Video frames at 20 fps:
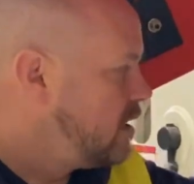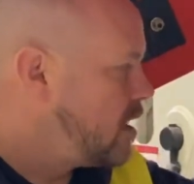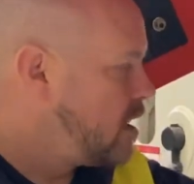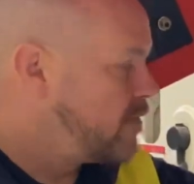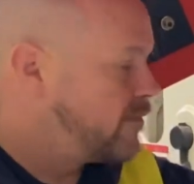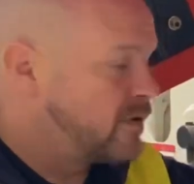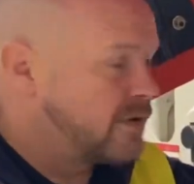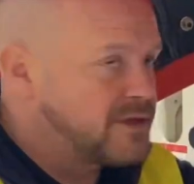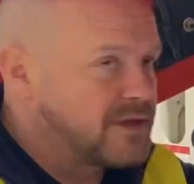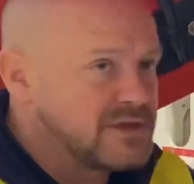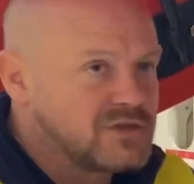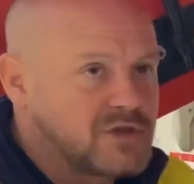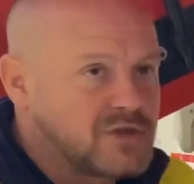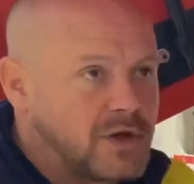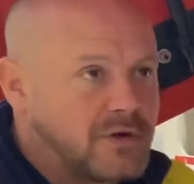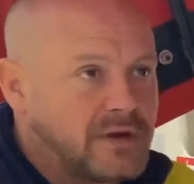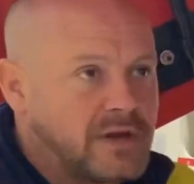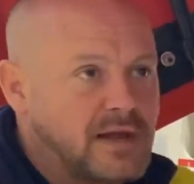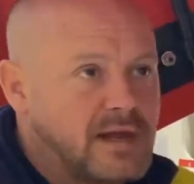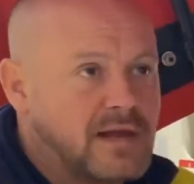everything's
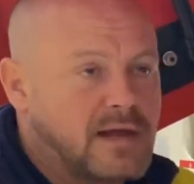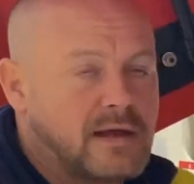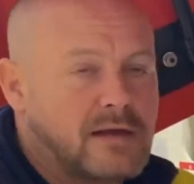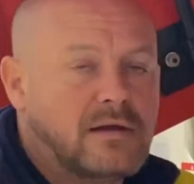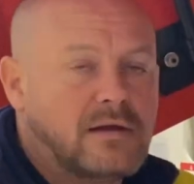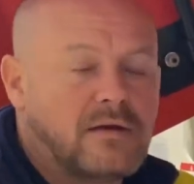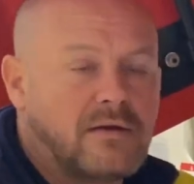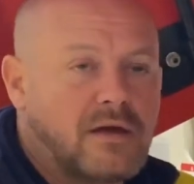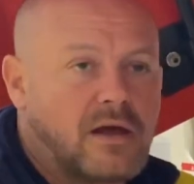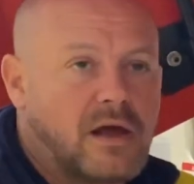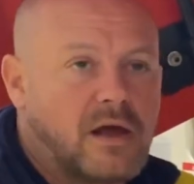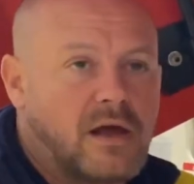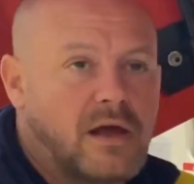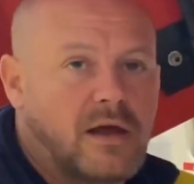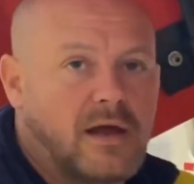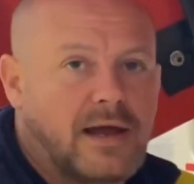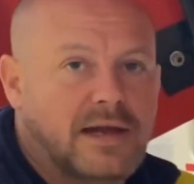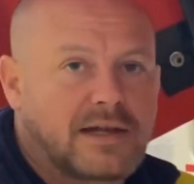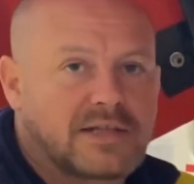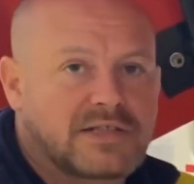on here
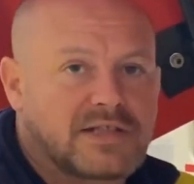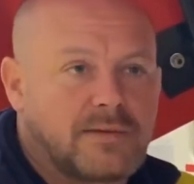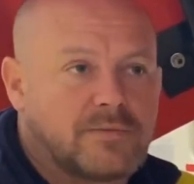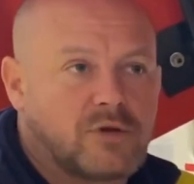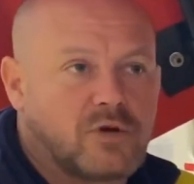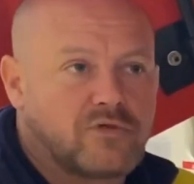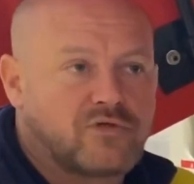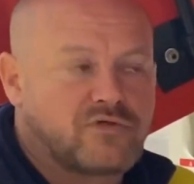except your